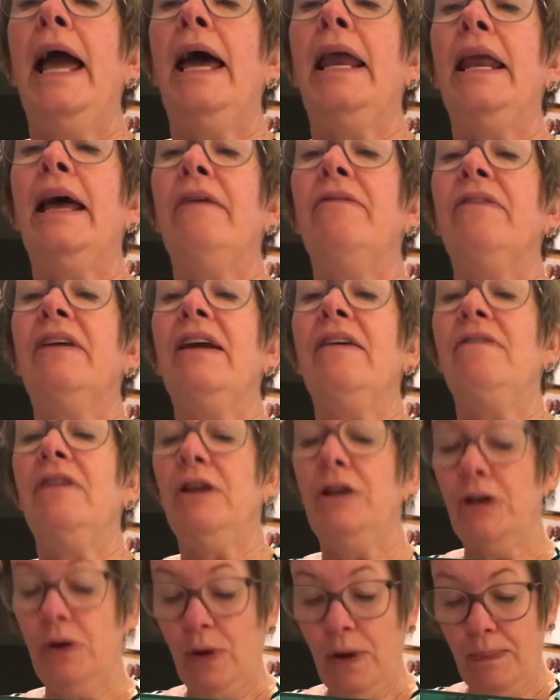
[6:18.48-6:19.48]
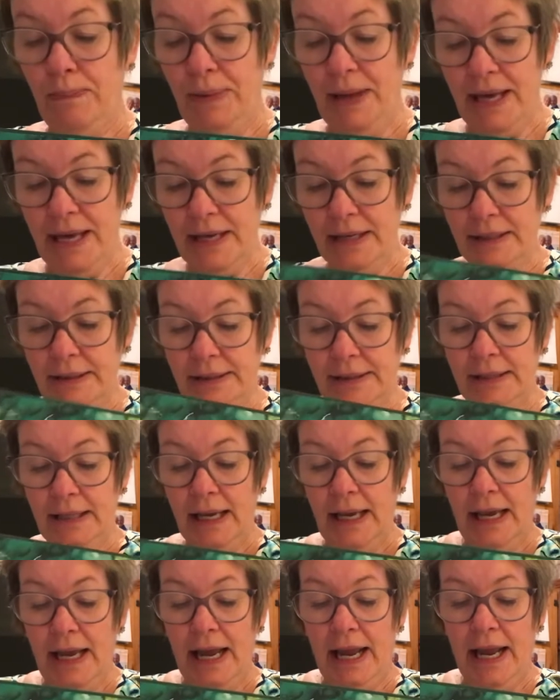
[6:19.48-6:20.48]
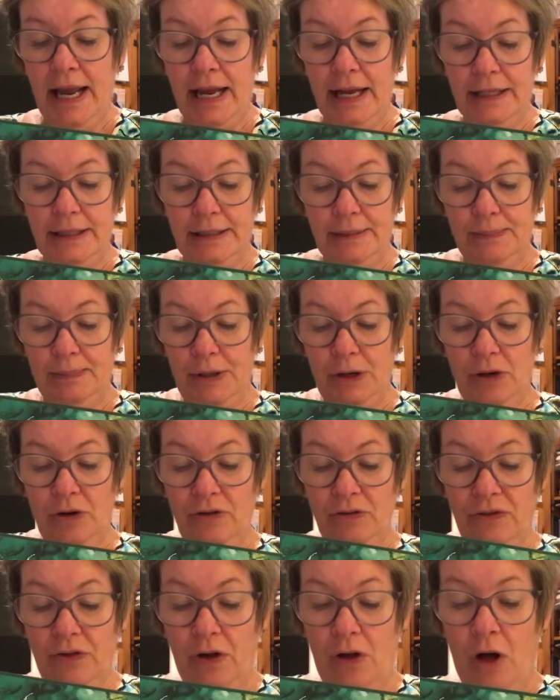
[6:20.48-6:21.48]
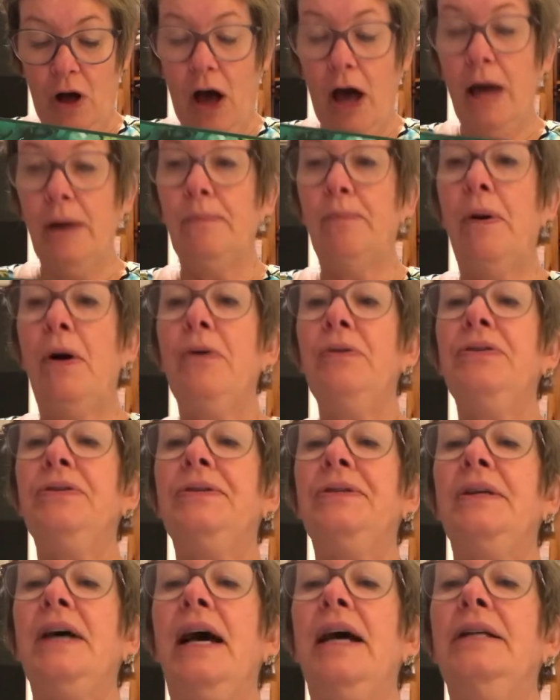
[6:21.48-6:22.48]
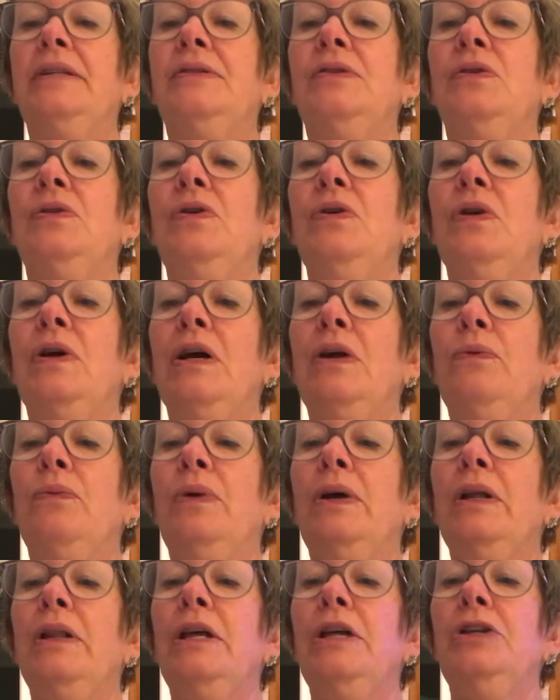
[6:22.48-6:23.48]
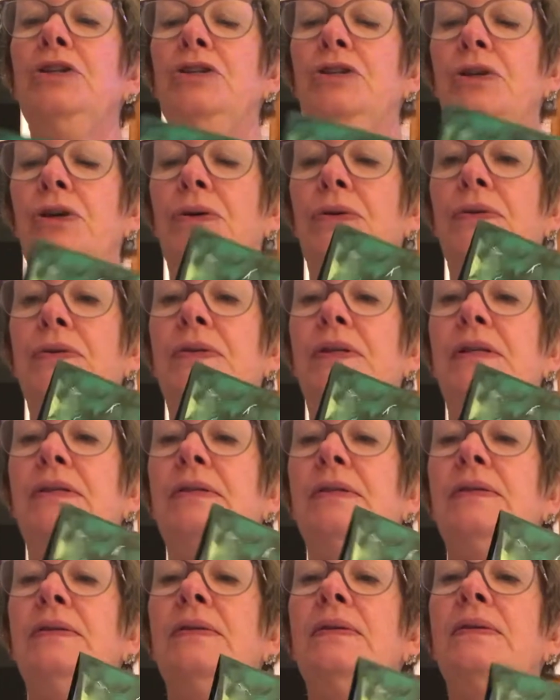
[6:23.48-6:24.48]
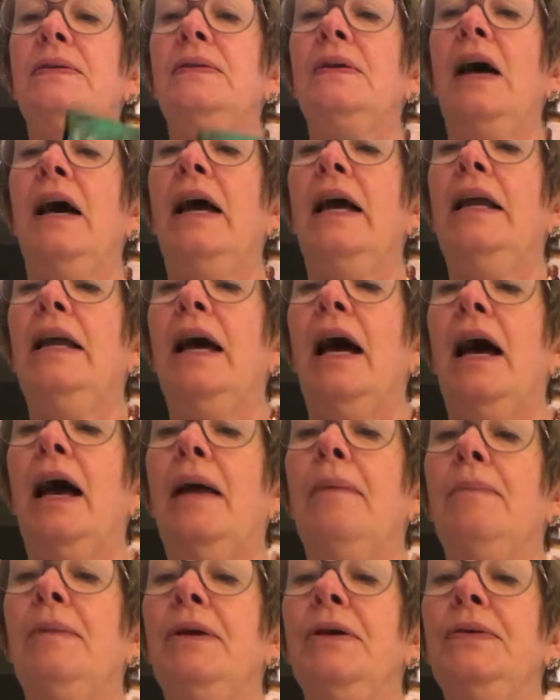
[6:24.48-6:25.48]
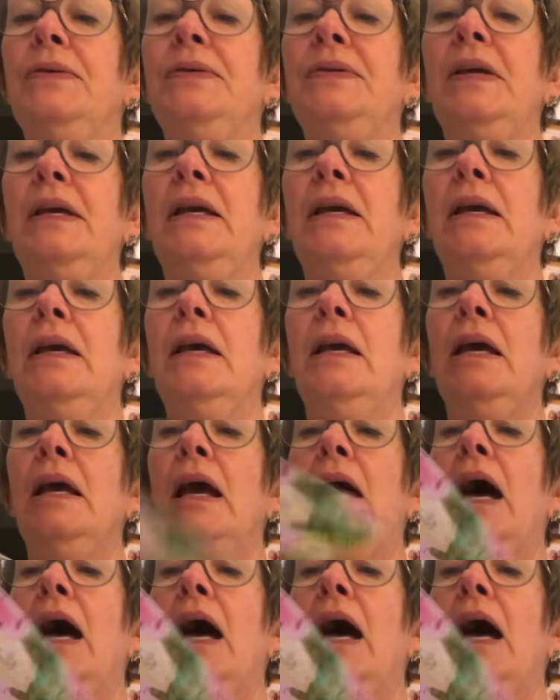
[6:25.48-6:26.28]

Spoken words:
and I've given you a piece. It's beautiful on both sides, so you can really choose. This is the side I'm using.